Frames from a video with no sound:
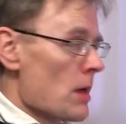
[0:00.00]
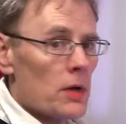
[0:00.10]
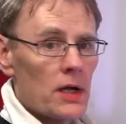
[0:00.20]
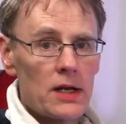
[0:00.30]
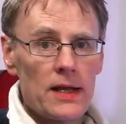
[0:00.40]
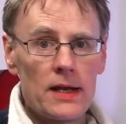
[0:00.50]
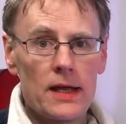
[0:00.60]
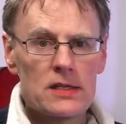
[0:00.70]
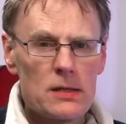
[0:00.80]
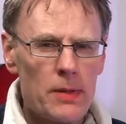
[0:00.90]
But clearly
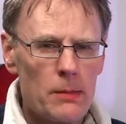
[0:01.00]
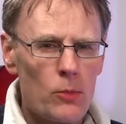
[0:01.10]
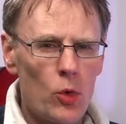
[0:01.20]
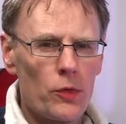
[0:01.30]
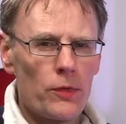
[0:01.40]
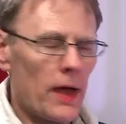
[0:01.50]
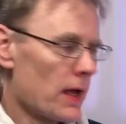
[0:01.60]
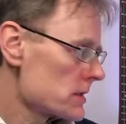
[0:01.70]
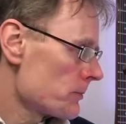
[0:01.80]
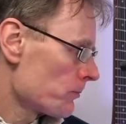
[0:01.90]
it's a bit more than
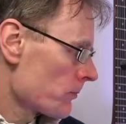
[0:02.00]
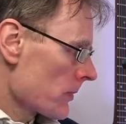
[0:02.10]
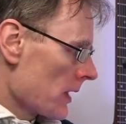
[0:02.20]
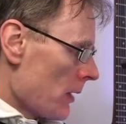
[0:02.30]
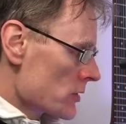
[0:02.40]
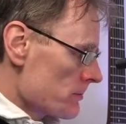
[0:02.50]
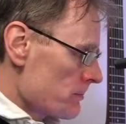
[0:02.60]
that. It was a